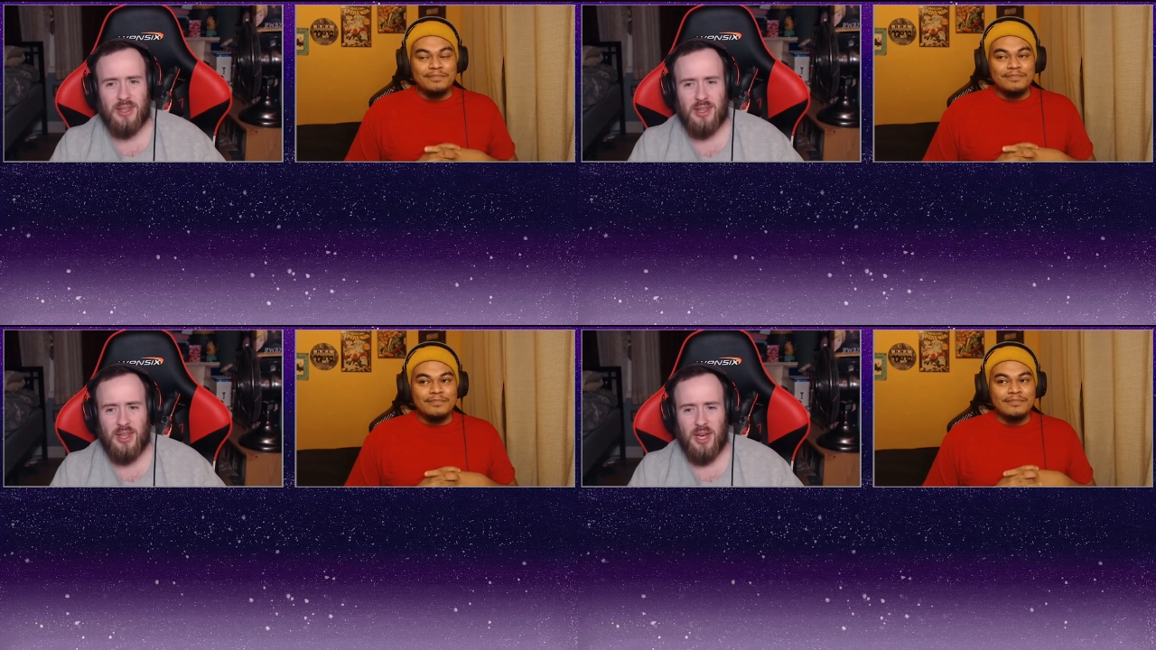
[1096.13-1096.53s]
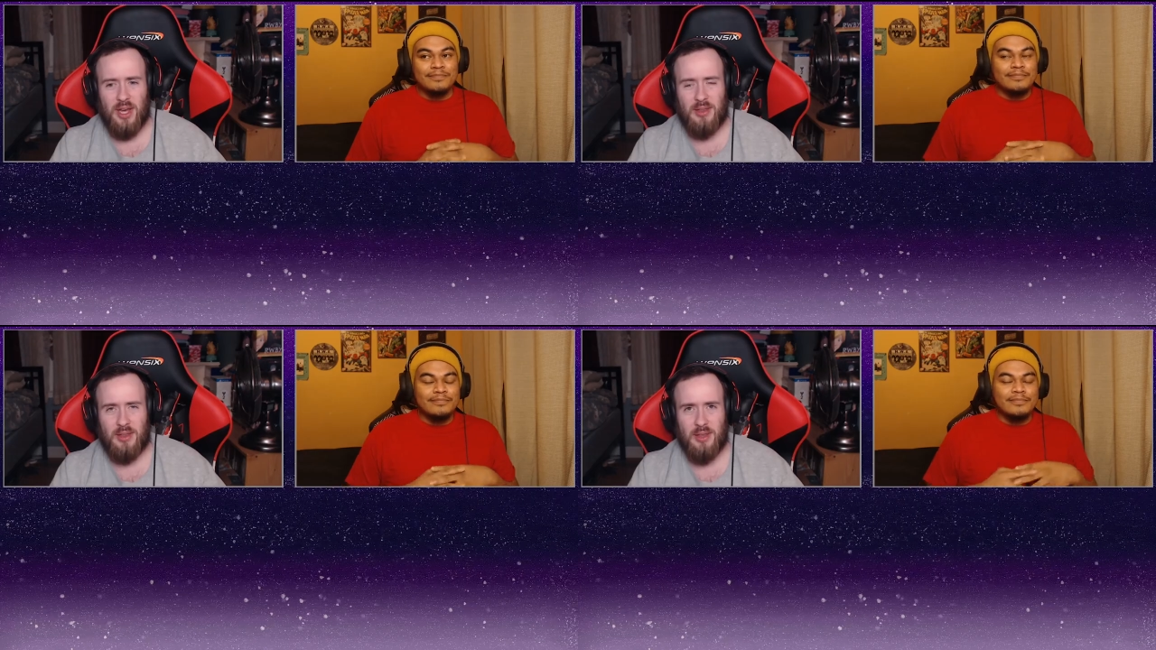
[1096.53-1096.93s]
Speaker 1: the
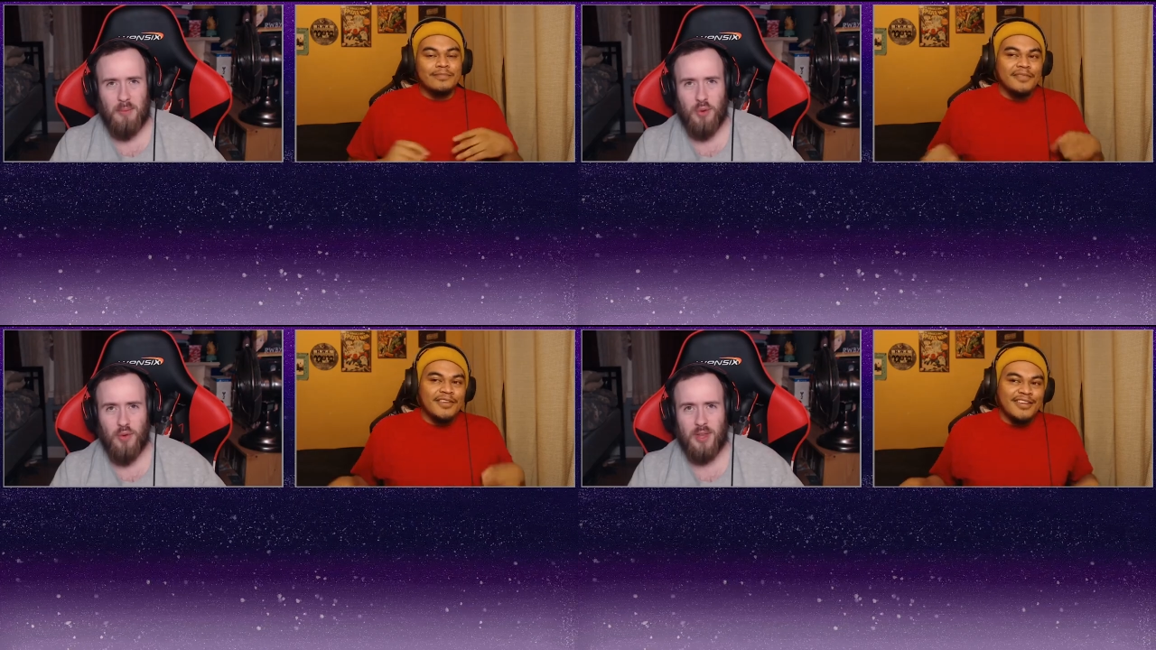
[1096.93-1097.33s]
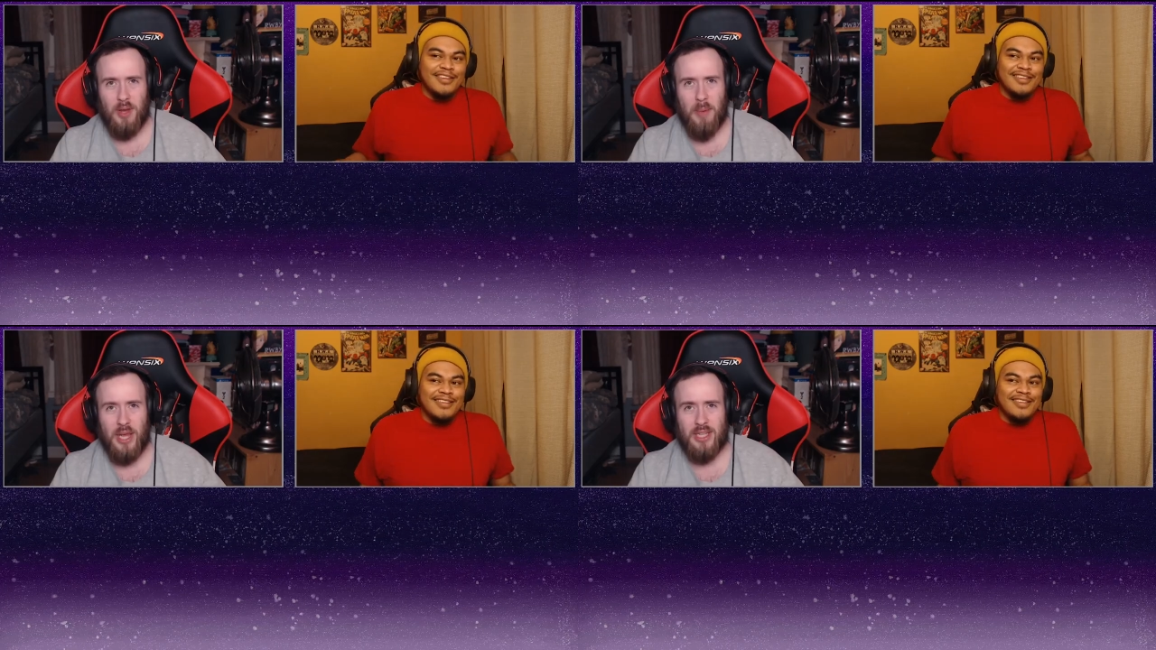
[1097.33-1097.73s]
the move that
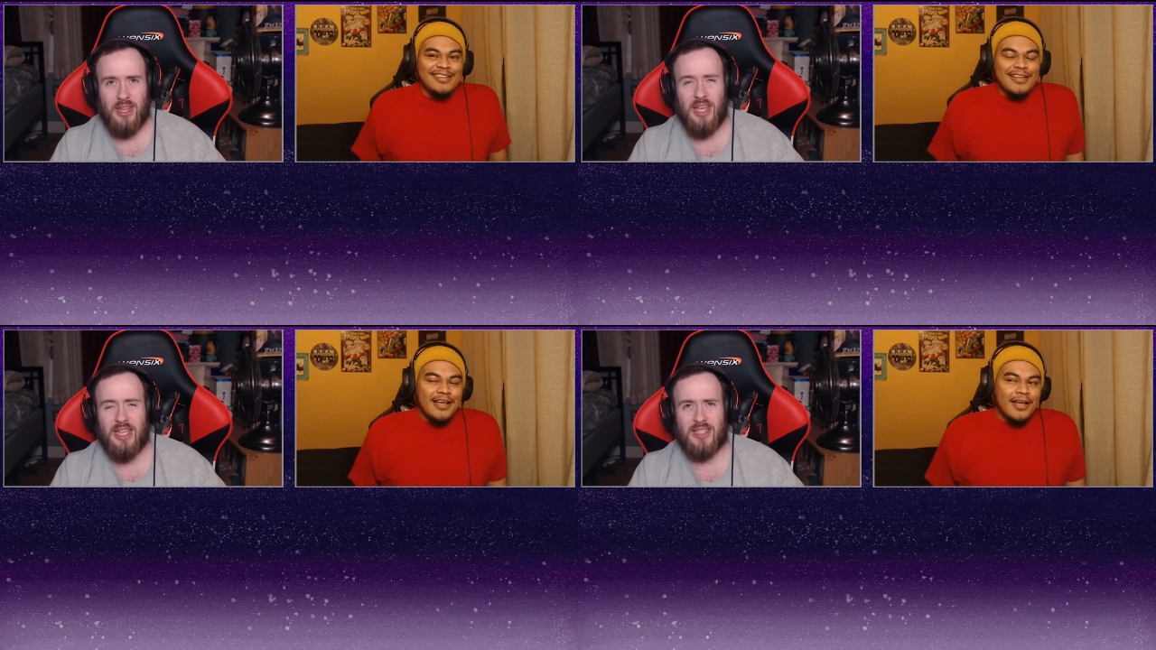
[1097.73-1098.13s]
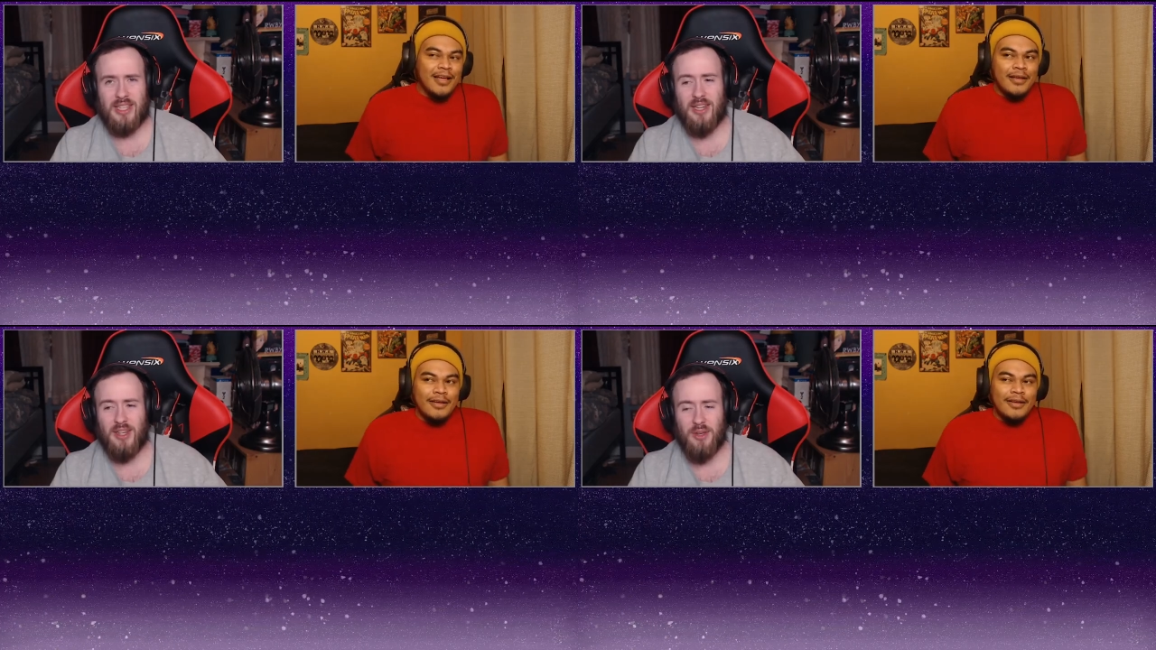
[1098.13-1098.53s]
basically insta
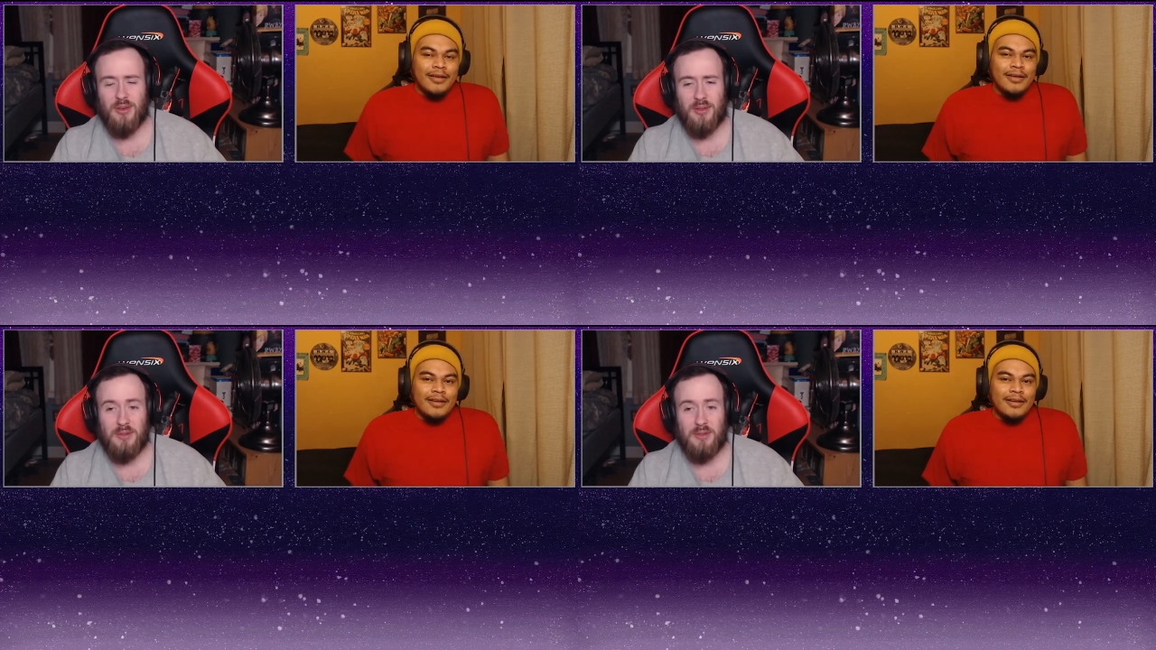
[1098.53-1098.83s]
kill you.